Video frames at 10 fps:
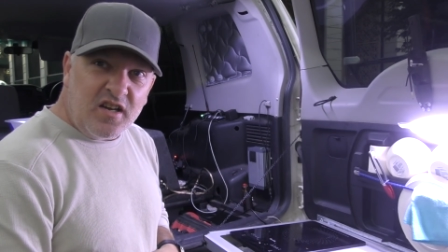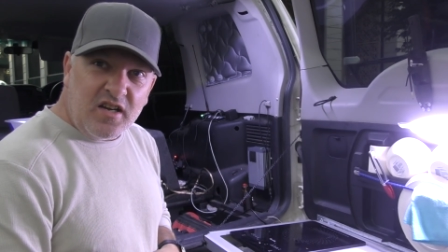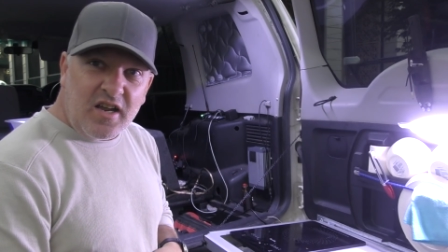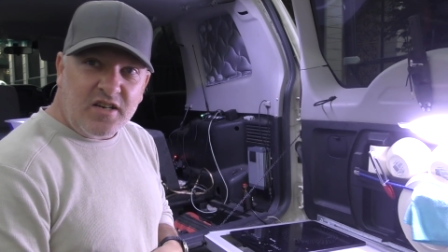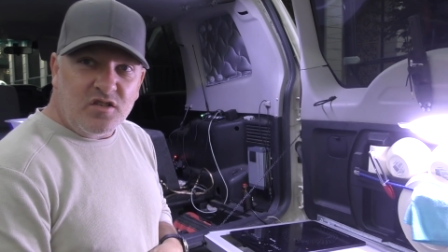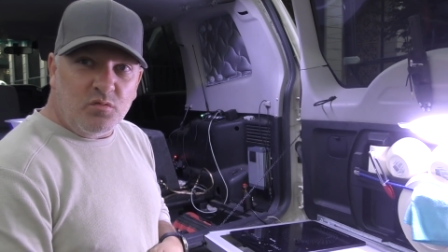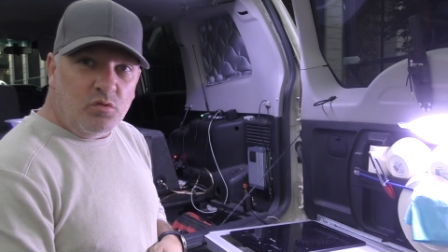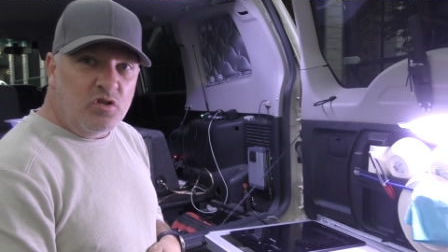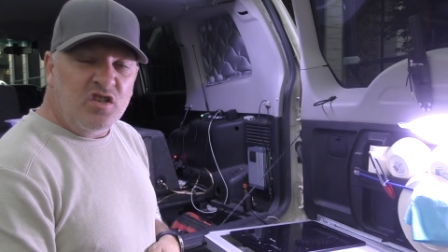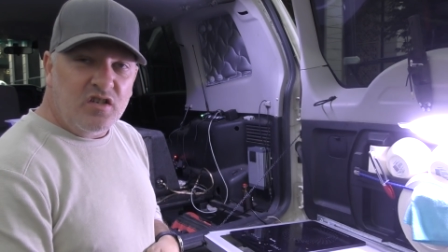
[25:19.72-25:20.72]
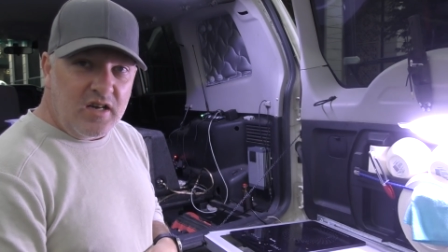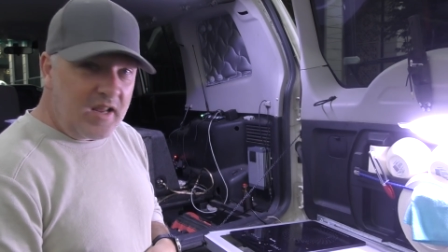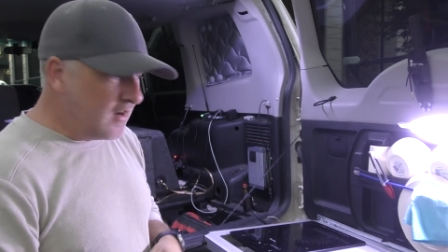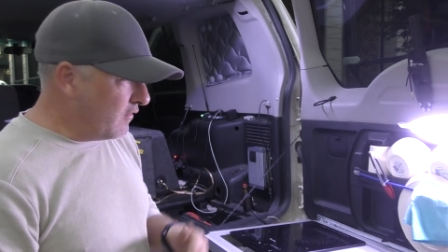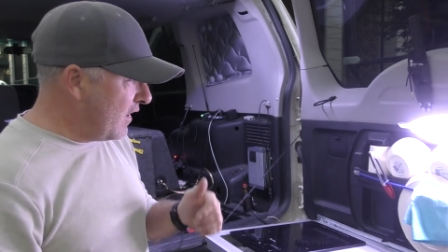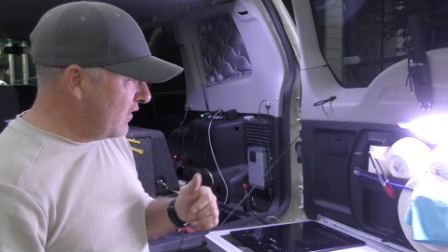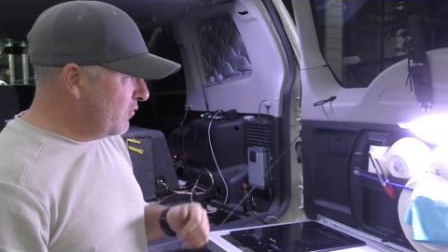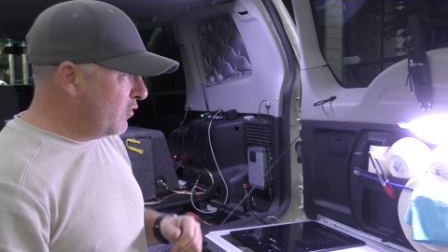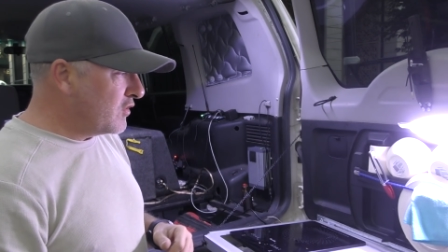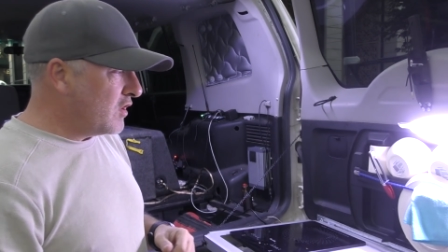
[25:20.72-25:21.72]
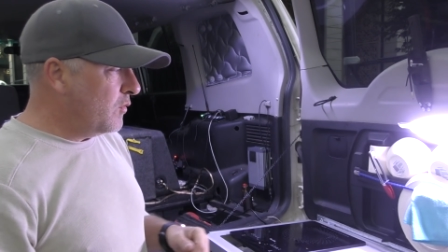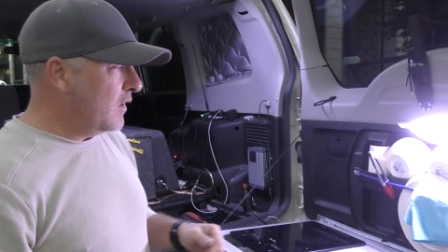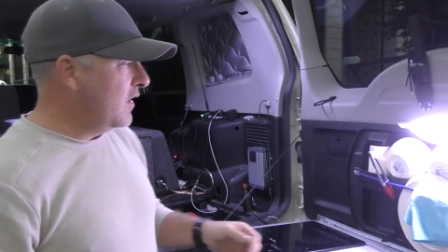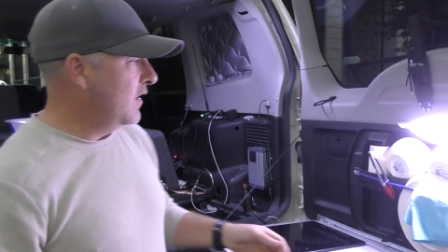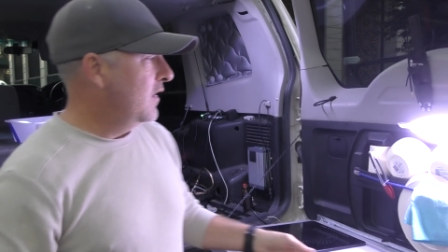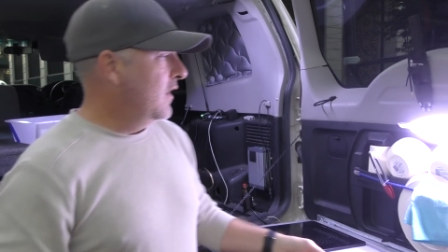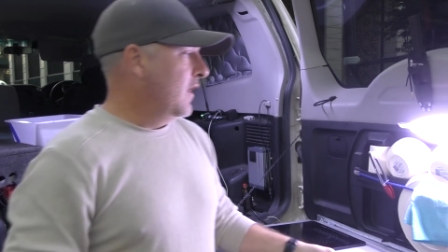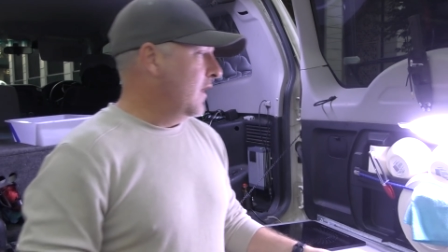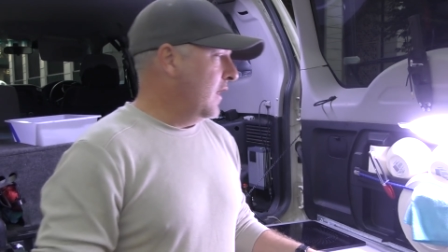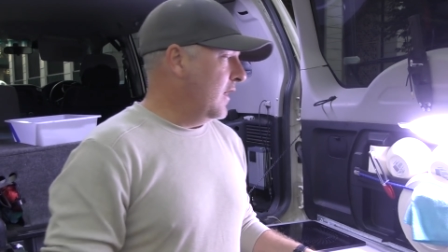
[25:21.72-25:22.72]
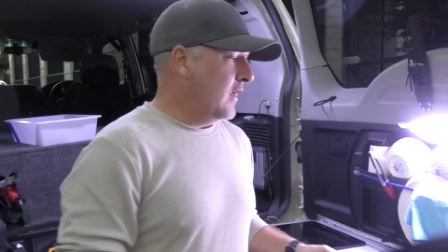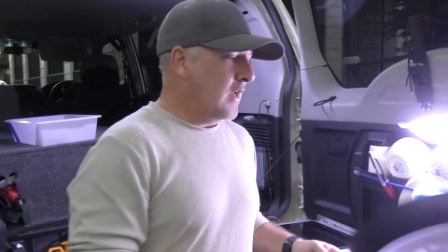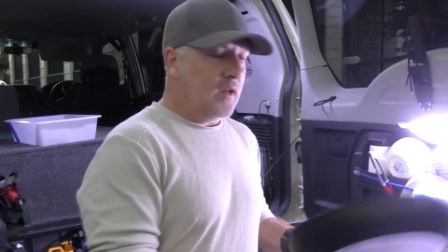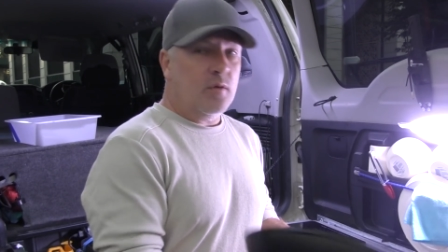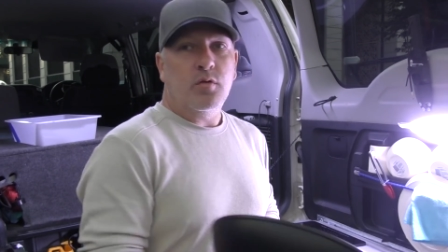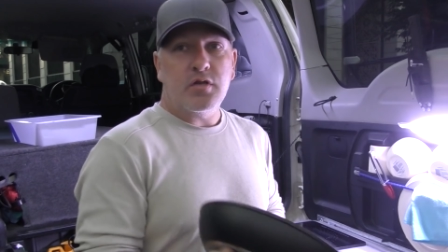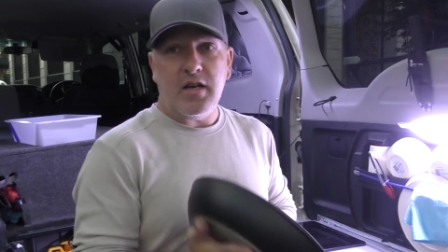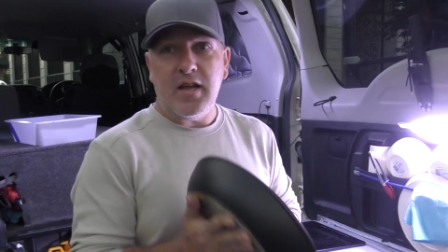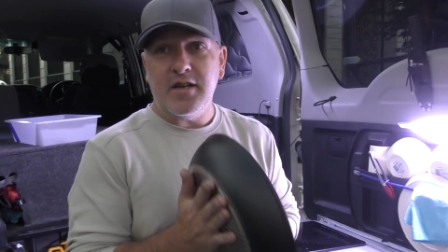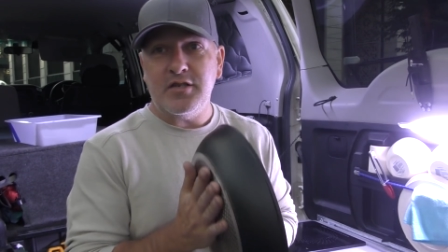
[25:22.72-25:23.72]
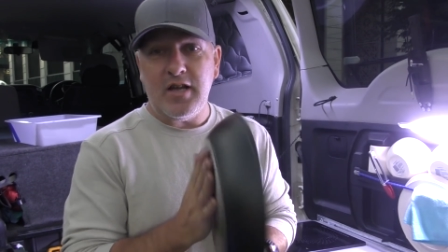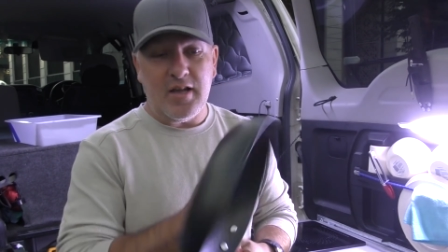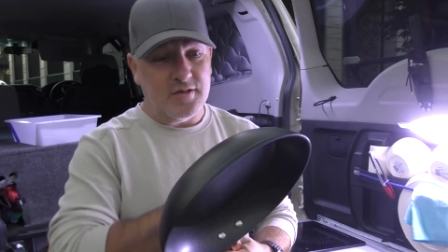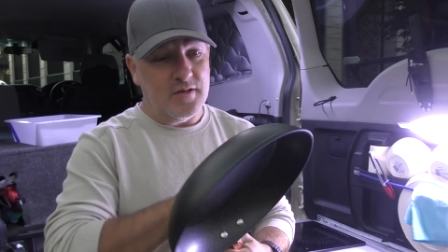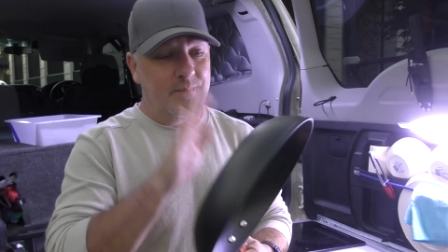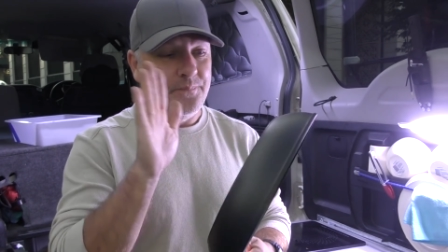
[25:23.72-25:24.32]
it in action. We'll use it in anger out in the bush somewhere, and we'll show you how she goes.